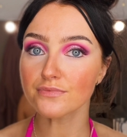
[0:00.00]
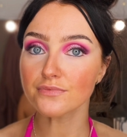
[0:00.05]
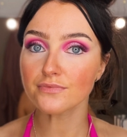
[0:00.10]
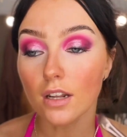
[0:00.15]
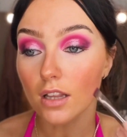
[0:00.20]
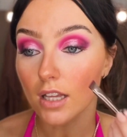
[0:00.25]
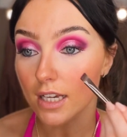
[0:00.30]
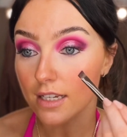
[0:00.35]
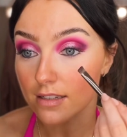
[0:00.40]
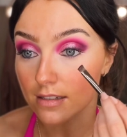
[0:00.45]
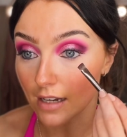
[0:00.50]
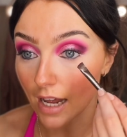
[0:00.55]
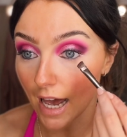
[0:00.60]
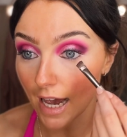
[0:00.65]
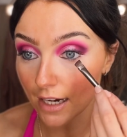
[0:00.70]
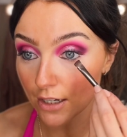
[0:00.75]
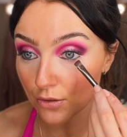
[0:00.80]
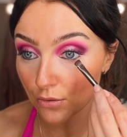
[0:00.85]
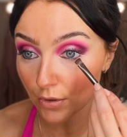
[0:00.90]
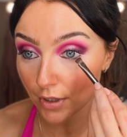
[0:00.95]
Now listen,
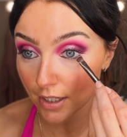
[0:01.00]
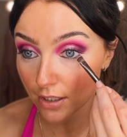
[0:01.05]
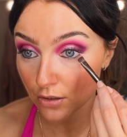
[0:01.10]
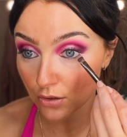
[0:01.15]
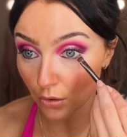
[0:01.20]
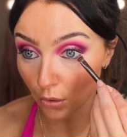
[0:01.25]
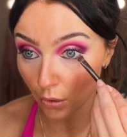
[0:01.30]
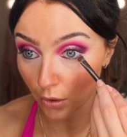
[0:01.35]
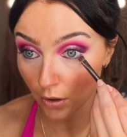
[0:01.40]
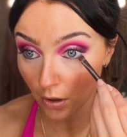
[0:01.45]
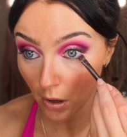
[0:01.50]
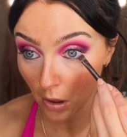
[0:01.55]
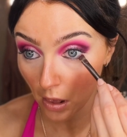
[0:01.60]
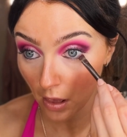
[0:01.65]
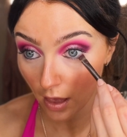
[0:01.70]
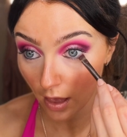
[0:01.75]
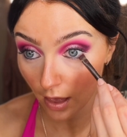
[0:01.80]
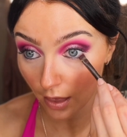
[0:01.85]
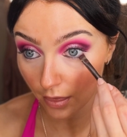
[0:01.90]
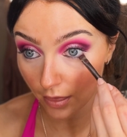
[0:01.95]
I don't condone
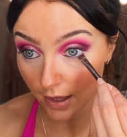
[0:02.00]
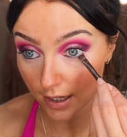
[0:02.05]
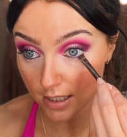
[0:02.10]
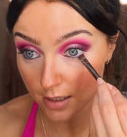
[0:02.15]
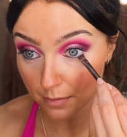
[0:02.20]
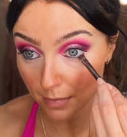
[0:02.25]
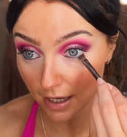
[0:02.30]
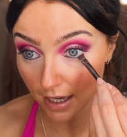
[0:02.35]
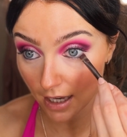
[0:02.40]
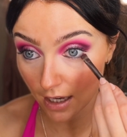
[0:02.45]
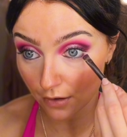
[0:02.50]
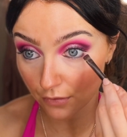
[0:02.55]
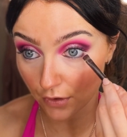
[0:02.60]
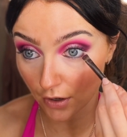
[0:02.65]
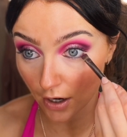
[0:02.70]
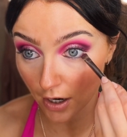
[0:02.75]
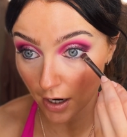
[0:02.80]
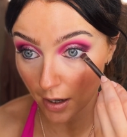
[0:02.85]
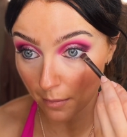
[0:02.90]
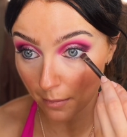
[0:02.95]
this
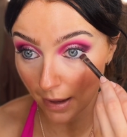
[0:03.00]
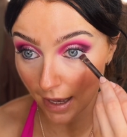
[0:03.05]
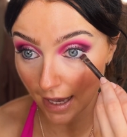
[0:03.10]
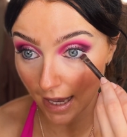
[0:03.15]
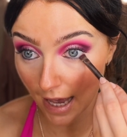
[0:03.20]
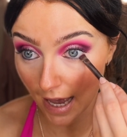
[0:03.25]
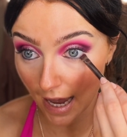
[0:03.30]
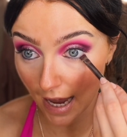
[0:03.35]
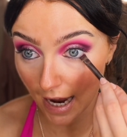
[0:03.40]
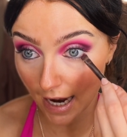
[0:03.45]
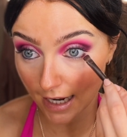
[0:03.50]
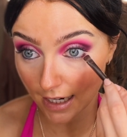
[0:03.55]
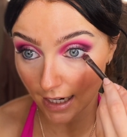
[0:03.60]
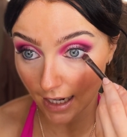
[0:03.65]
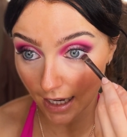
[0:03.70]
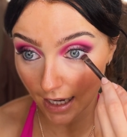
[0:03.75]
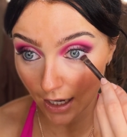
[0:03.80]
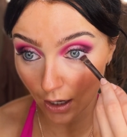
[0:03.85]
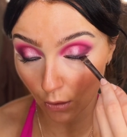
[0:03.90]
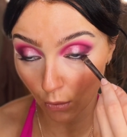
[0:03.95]
behaviour by
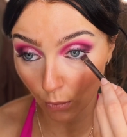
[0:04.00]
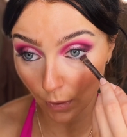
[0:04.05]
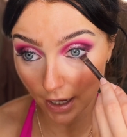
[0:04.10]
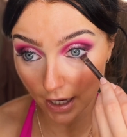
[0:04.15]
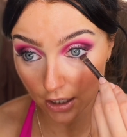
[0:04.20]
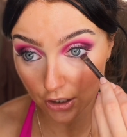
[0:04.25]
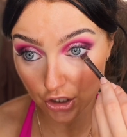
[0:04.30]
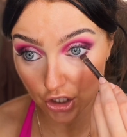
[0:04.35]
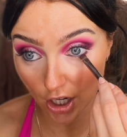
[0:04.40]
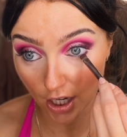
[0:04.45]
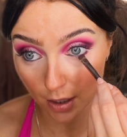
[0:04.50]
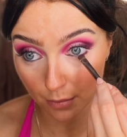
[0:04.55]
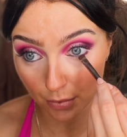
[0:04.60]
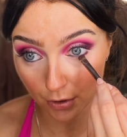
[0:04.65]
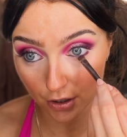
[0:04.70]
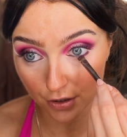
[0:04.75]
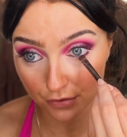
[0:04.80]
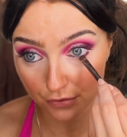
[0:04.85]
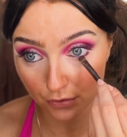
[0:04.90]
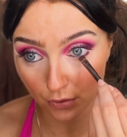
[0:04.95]
any way, shape
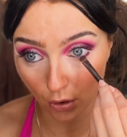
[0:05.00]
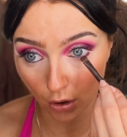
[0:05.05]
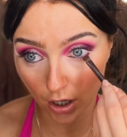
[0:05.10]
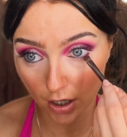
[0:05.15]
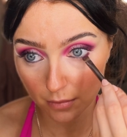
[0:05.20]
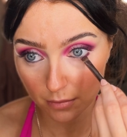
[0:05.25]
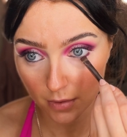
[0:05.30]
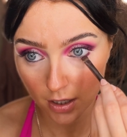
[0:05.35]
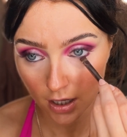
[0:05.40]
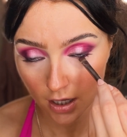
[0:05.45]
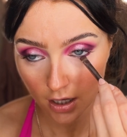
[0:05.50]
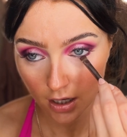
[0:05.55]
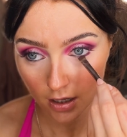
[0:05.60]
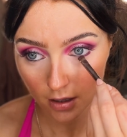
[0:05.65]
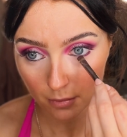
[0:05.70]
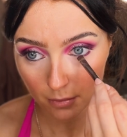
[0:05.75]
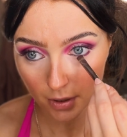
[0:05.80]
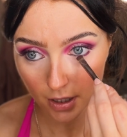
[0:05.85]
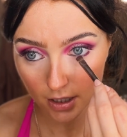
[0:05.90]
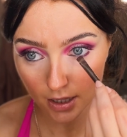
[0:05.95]
or form,
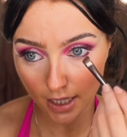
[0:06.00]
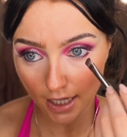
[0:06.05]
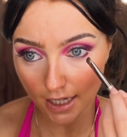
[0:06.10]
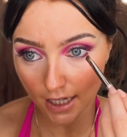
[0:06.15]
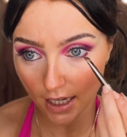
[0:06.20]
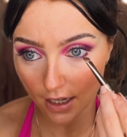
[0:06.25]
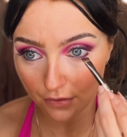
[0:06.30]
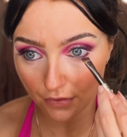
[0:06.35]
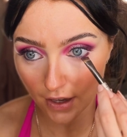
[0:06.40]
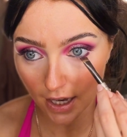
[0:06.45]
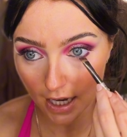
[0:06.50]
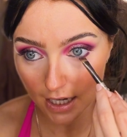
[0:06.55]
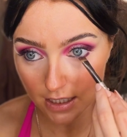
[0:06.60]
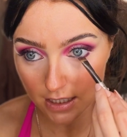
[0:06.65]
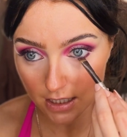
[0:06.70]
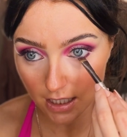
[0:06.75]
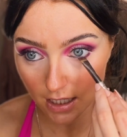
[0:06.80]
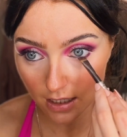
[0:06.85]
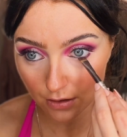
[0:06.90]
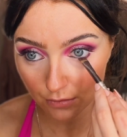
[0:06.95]
but like if Ed
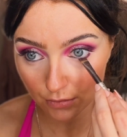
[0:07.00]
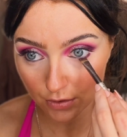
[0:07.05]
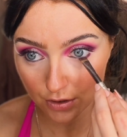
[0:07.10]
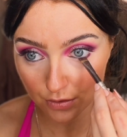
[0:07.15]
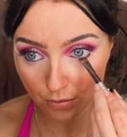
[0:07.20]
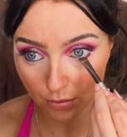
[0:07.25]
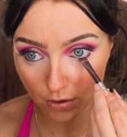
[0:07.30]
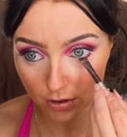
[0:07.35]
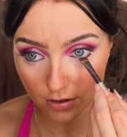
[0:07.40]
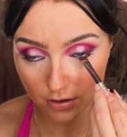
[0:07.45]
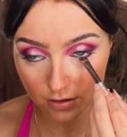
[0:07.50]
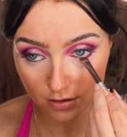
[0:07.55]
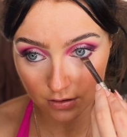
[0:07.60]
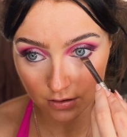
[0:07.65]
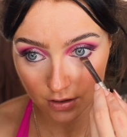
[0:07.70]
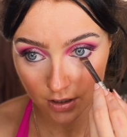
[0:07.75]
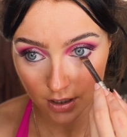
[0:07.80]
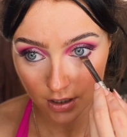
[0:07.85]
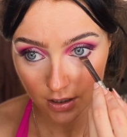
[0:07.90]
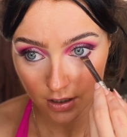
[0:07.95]
Gein was
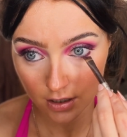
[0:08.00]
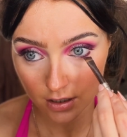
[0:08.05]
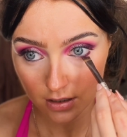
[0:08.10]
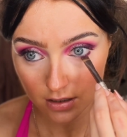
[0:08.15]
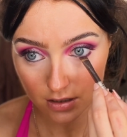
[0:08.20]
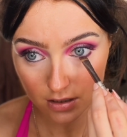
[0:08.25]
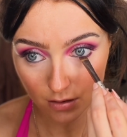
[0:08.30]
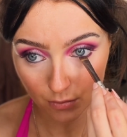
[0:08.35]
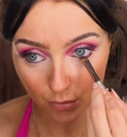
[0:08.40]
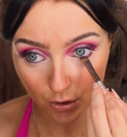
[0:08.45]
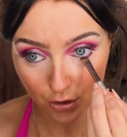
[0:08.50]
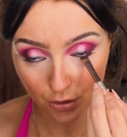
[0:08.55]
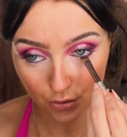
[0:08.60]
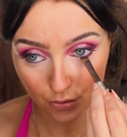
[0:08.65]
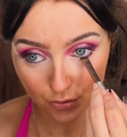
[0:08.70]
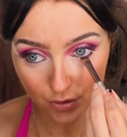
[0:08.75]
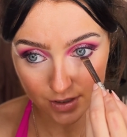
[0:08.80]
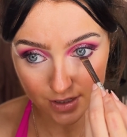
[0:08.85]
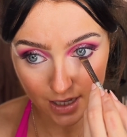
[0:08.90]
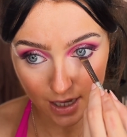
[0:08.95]
wanting someone who
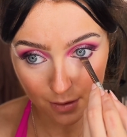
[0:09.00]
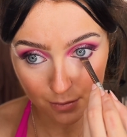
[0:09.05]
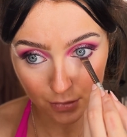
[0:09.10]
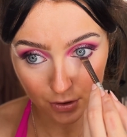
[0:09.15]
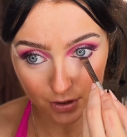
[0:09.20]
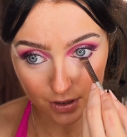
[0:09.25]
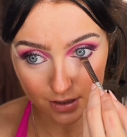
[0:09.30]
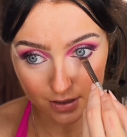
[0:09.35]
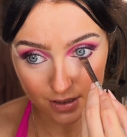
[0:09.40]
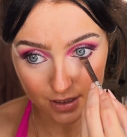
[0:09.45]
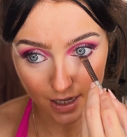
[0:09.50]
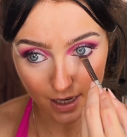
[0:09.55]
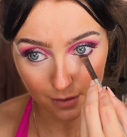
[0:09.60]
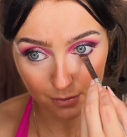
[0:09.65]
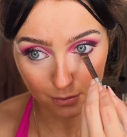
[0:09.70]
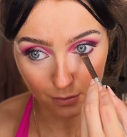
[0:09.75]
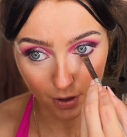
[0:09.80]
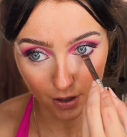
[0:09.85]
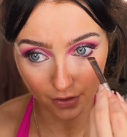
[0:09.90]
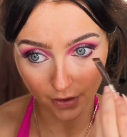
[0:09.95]
resembled his dead
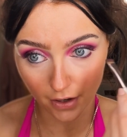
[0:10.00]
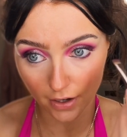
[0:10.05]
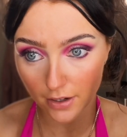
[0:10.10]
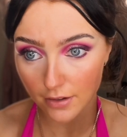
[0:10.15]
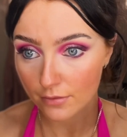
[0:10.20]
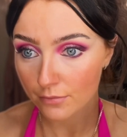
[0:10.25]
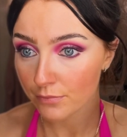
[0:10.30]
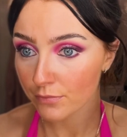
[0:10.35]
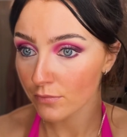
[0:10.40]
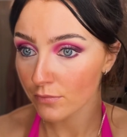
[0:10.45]
mother,